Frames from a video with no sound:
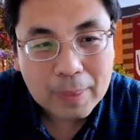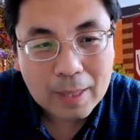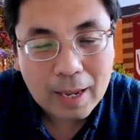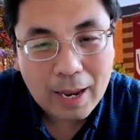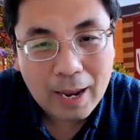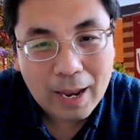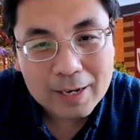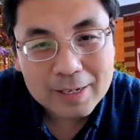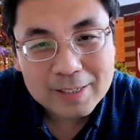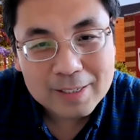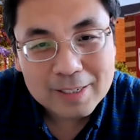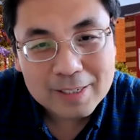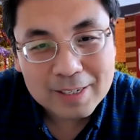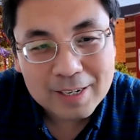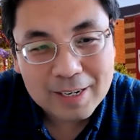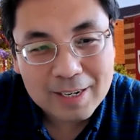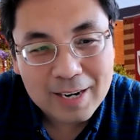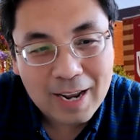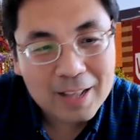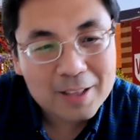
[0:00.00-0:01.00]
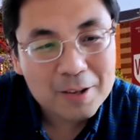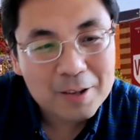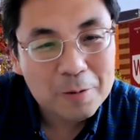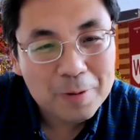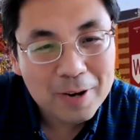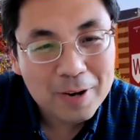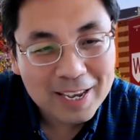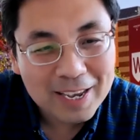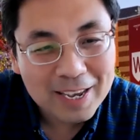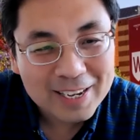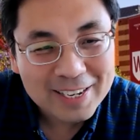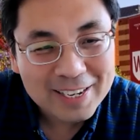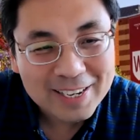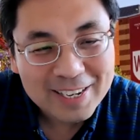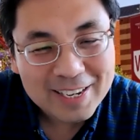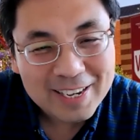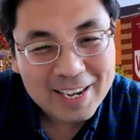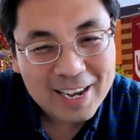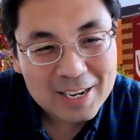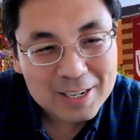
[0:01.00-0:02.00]
And another way
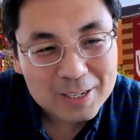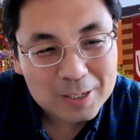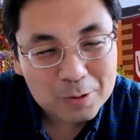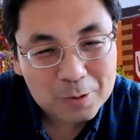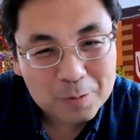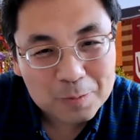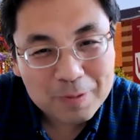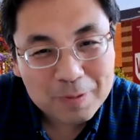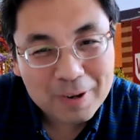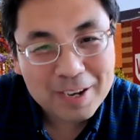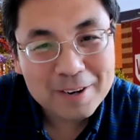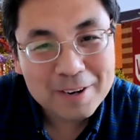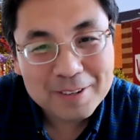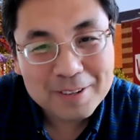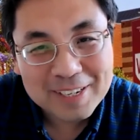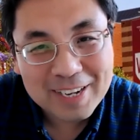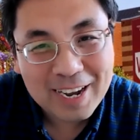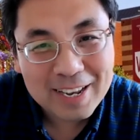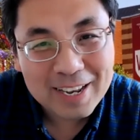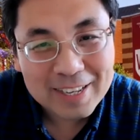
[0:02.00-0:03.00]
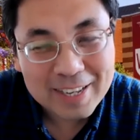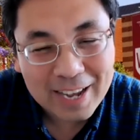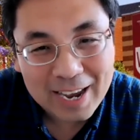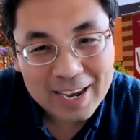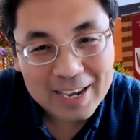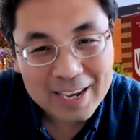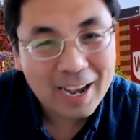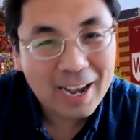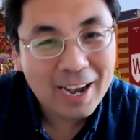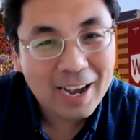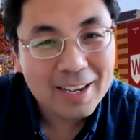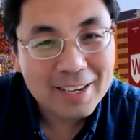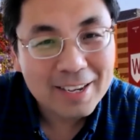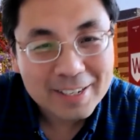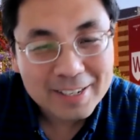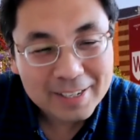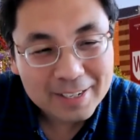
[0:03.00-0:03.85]
is to build an AI